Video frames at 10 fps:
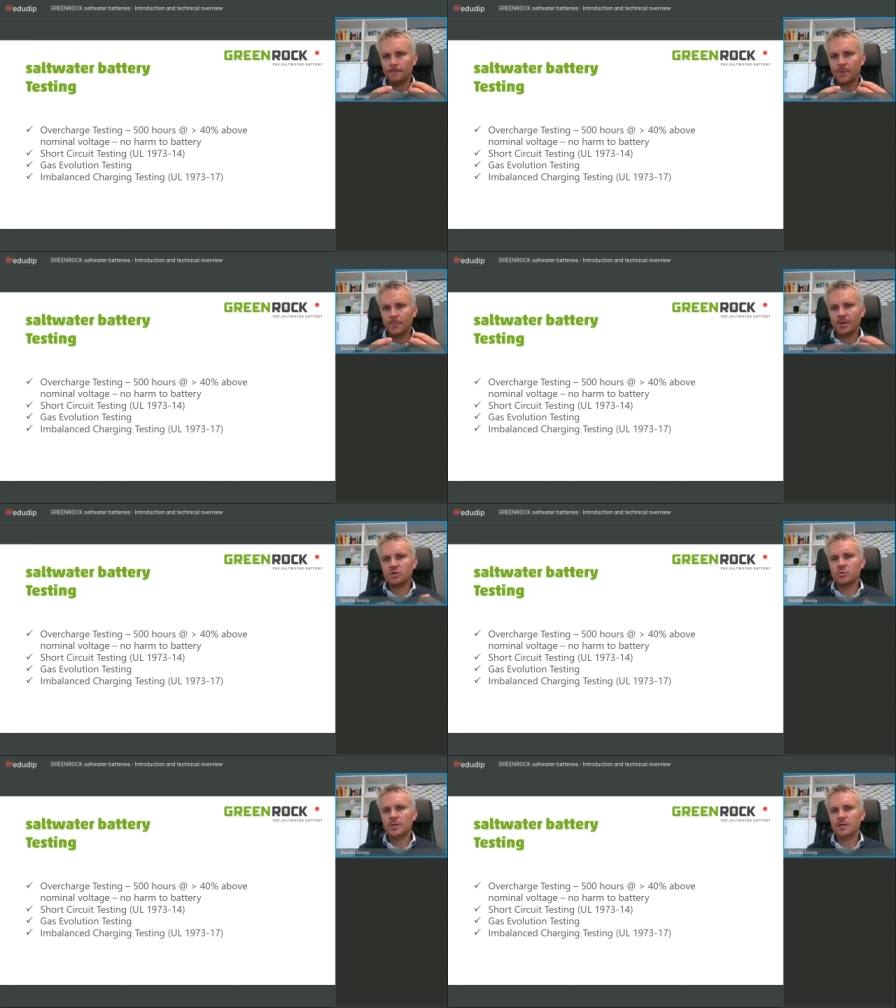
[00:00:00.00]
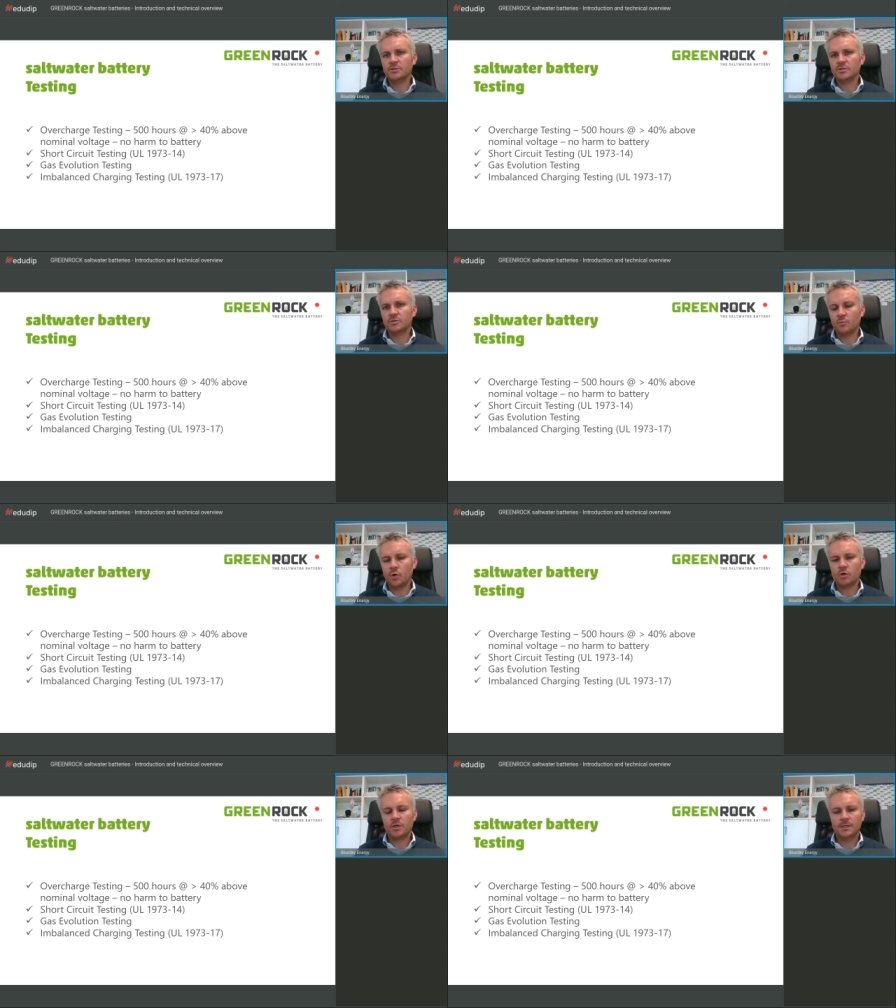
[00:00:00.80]
and it's
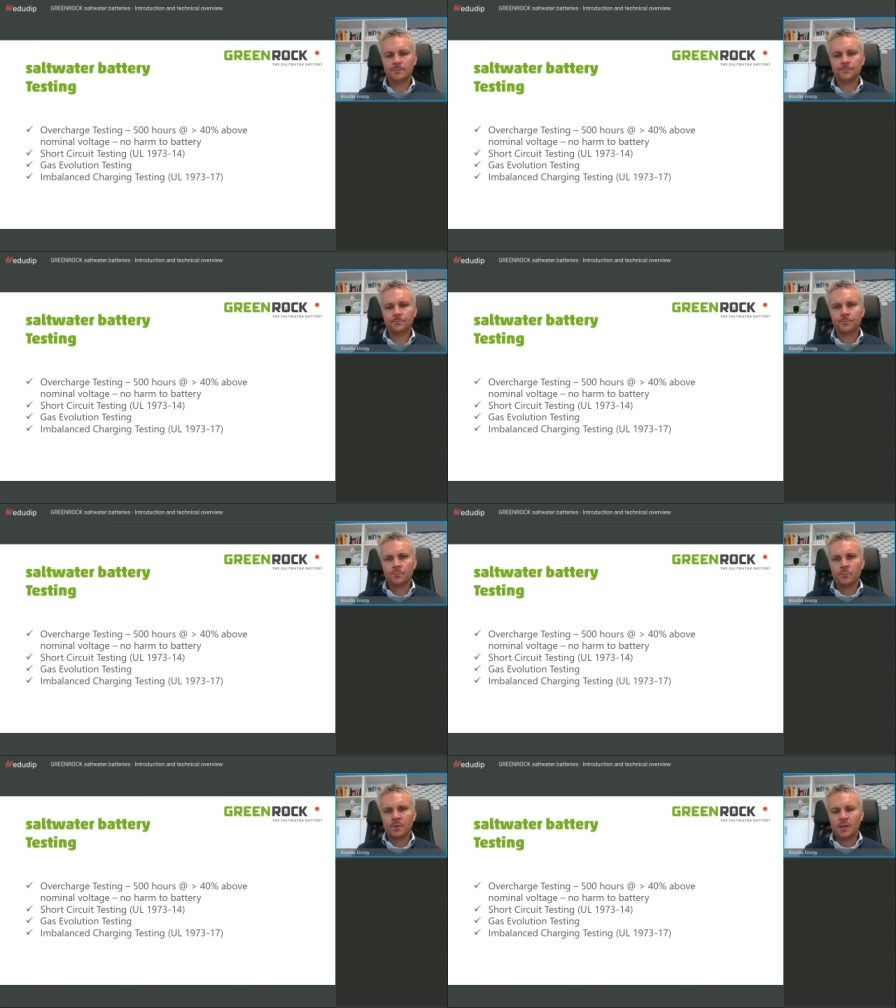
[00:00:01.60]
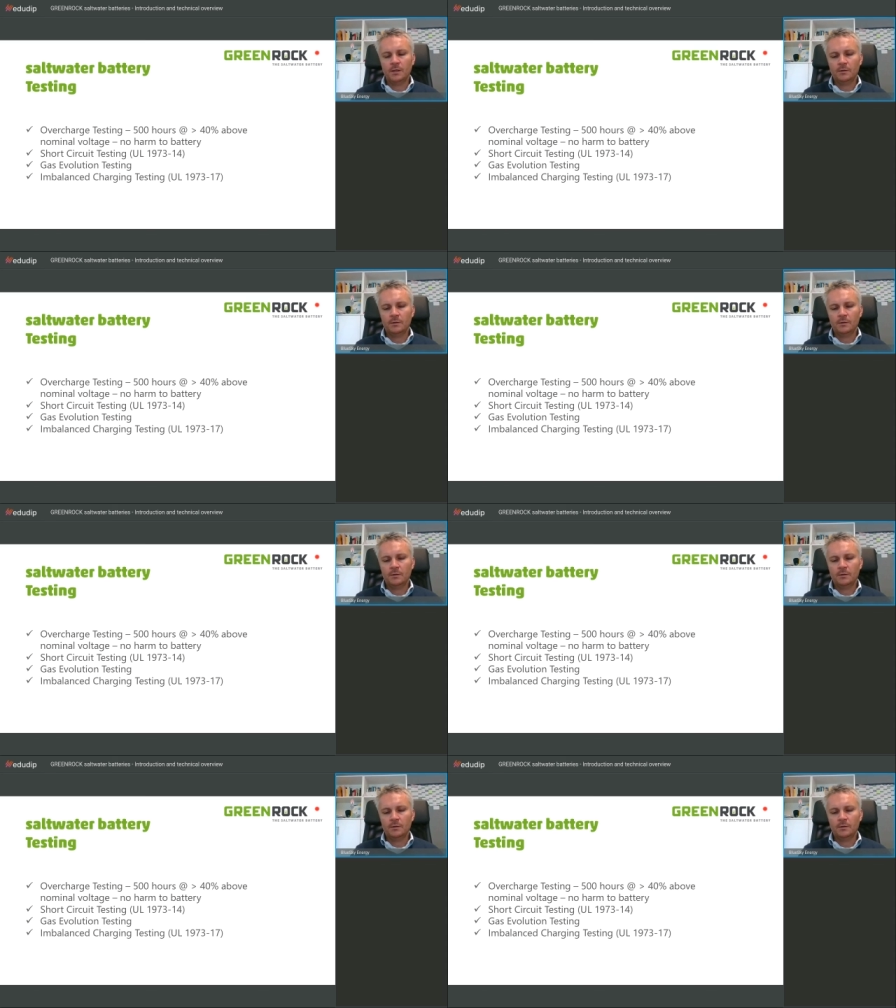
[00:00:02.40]
charged and discharged.